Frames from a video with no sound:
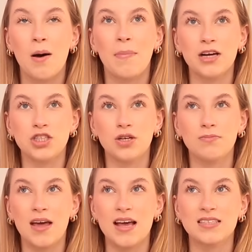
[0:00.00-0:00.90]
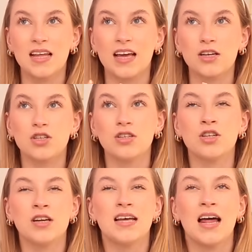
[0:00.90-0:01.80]
I do miss, like,
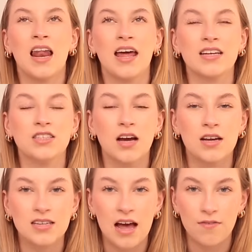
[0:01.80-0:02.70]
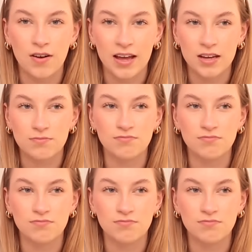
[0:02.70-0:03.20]
Nutella like does have like